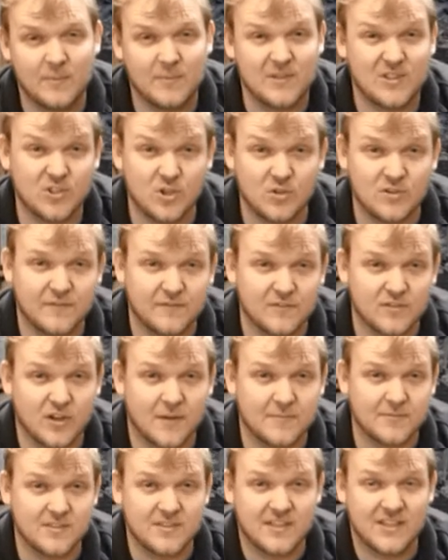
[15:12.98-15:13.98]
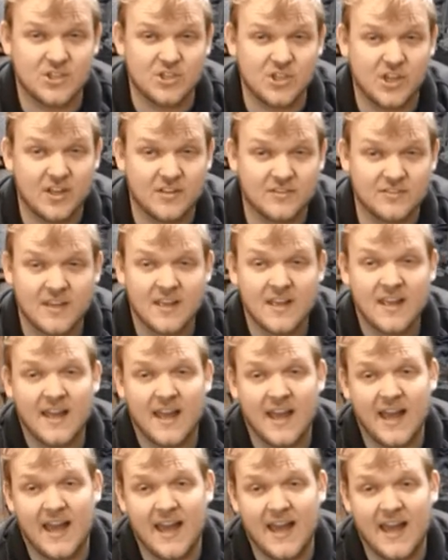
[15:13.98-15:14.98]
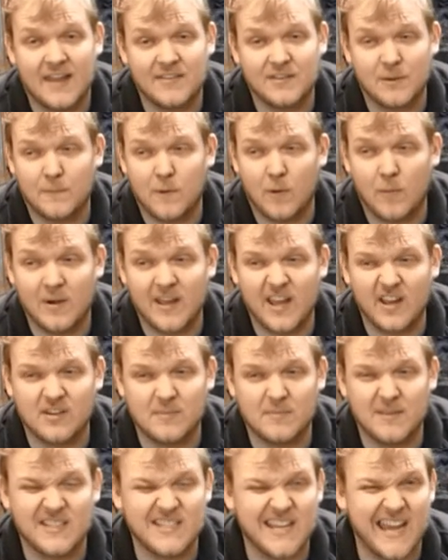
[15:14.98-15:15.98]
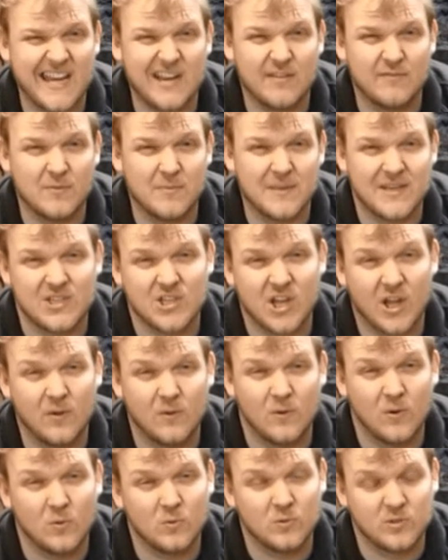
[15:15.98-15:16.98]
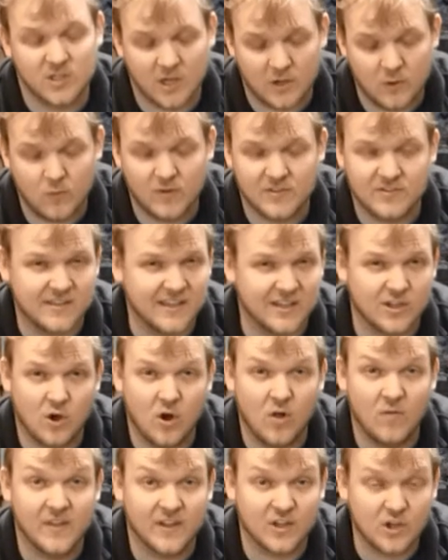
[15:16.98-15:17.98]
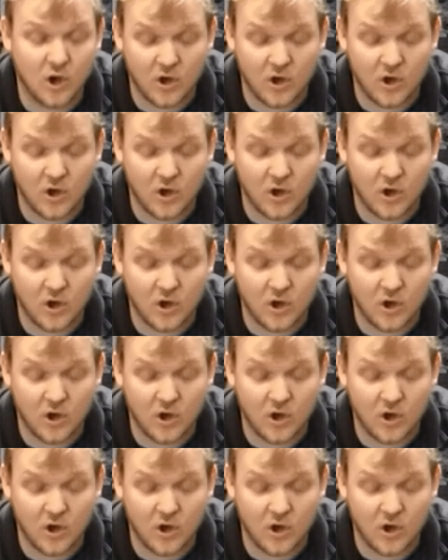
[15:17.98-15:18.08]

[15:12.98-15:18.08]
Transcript: There'll be two different types of t-shirts, and there'll probably only be 10 of them in total, so once they're gone, they're